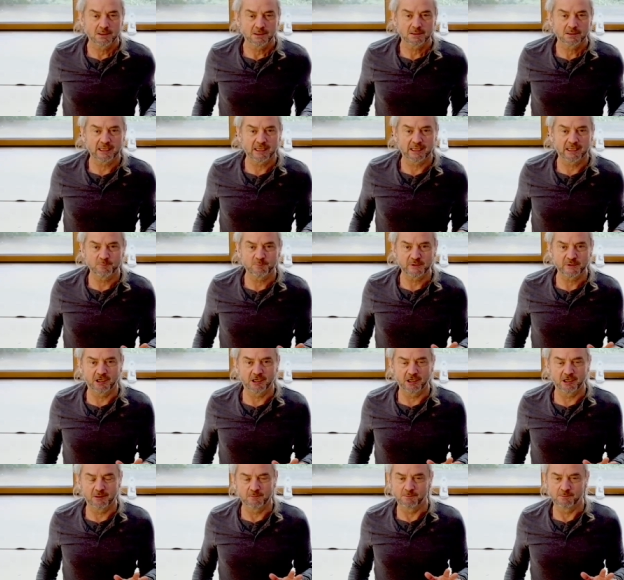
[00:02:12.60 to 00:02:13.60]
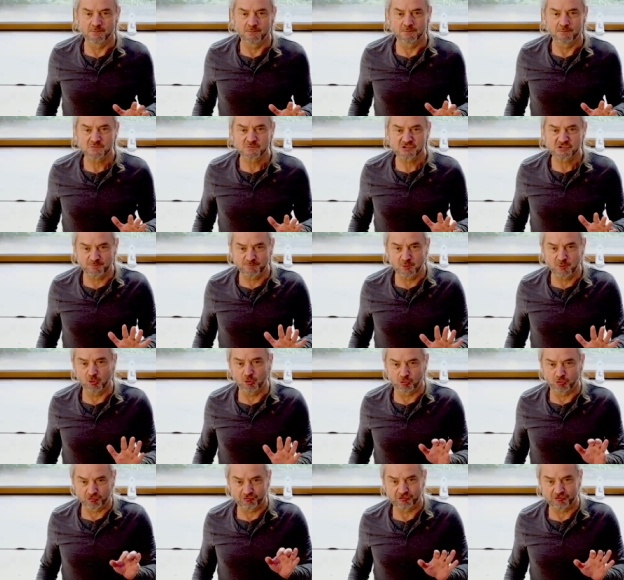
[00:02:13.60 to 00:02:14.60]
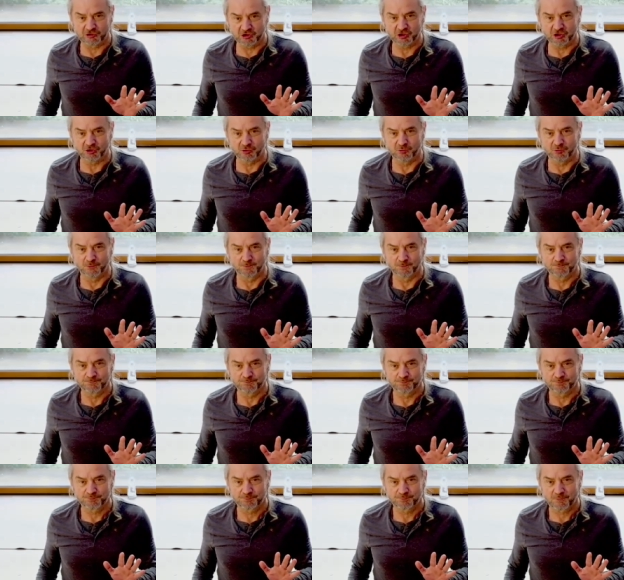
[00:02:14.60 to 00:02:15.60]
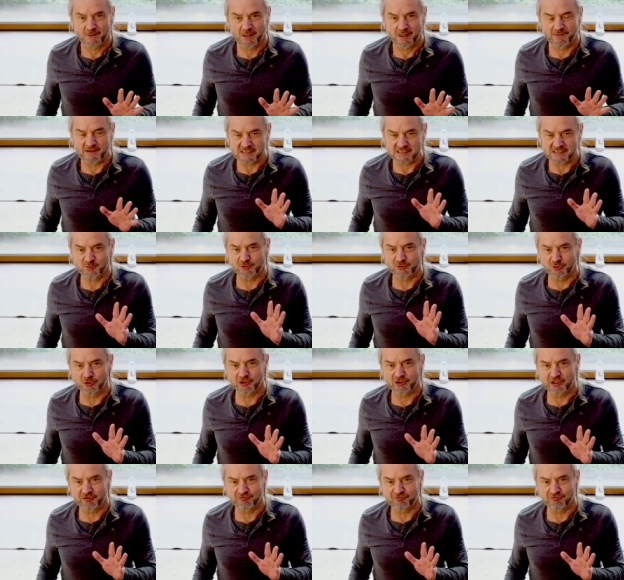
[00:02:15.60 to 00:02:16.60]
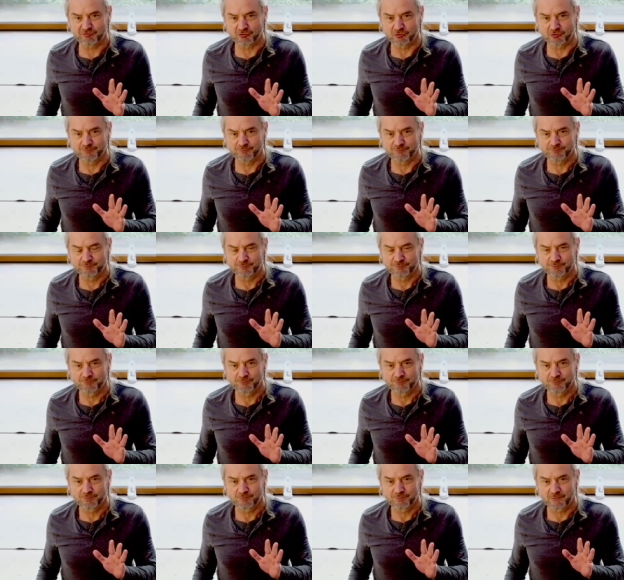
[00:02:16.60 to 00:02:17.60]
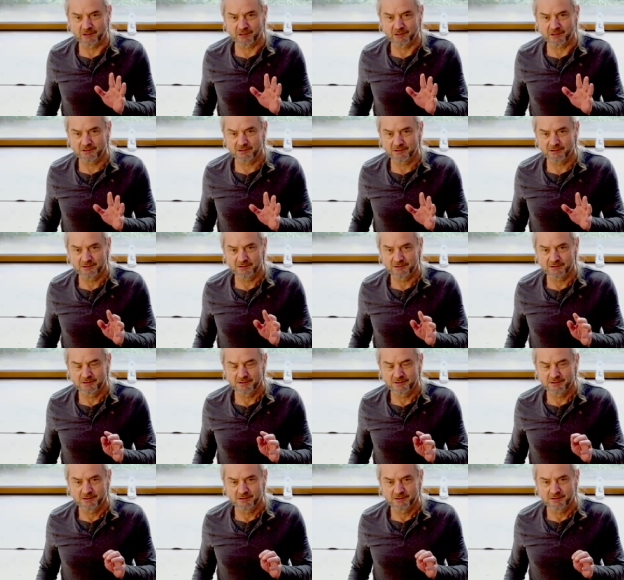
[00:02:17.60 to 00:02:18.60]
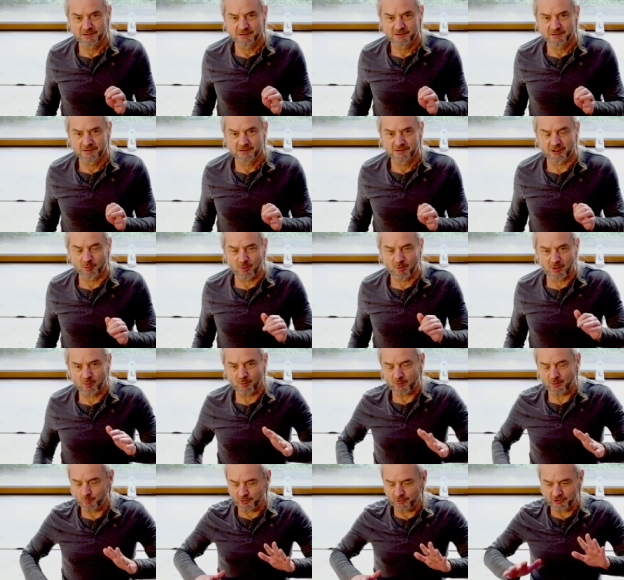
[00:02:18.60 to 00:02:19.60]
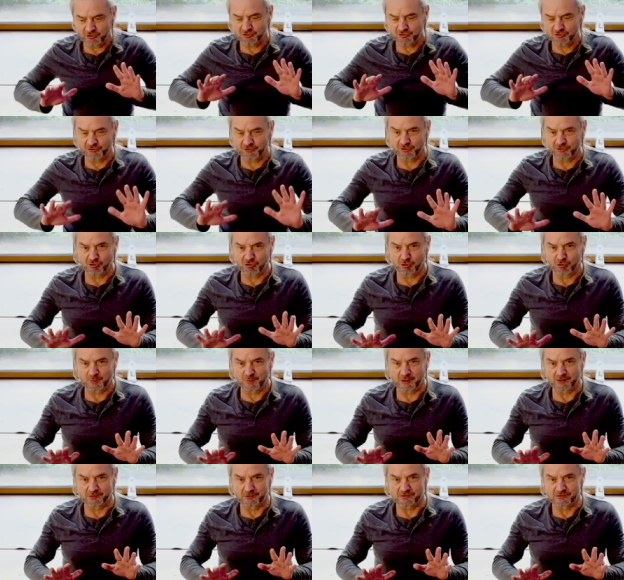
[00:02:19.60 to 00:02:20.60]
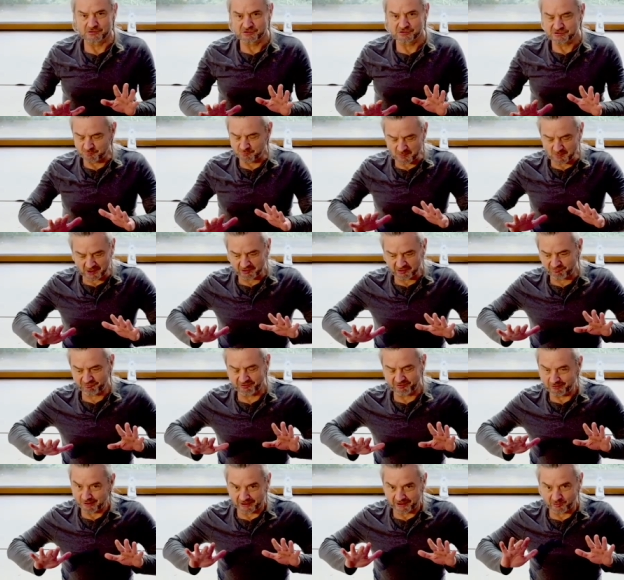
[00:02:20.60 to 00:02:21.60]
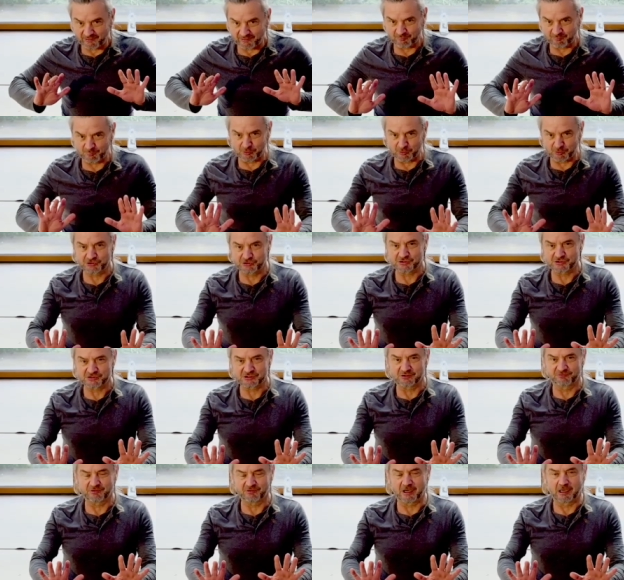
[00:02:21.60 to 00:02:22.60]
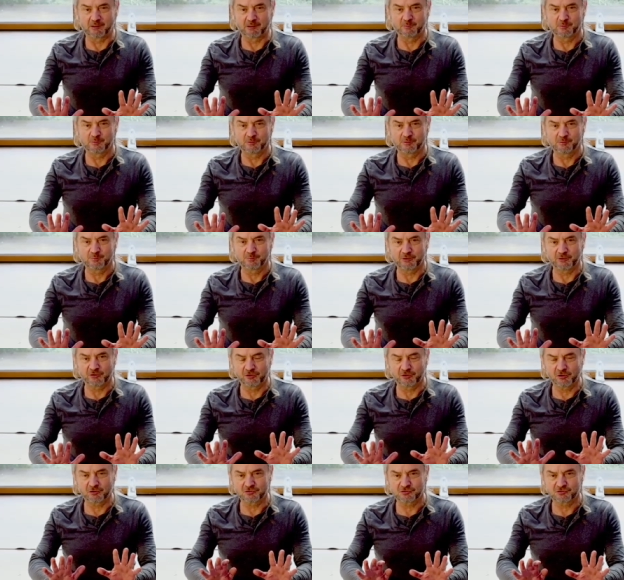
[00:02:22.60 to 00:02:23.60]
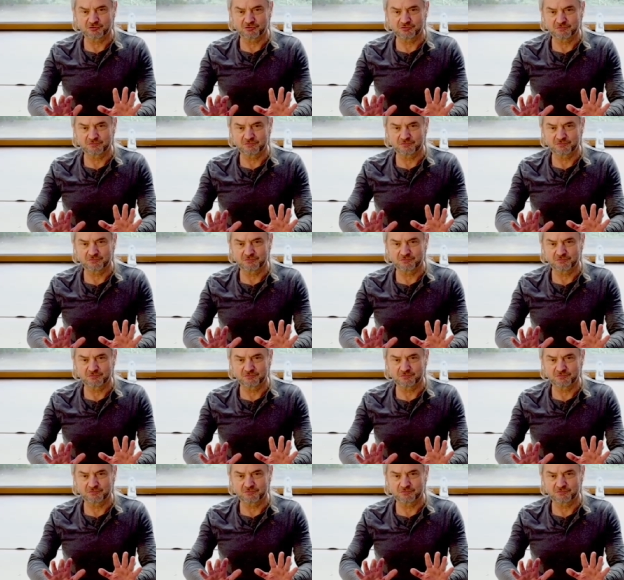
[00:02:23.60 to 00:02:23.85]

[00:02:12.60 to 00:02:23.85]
can become support for you. And that's what you're looking for, yeah? You know, when you're doing your dog pose, you might feel like you have to push yourself up, but you're not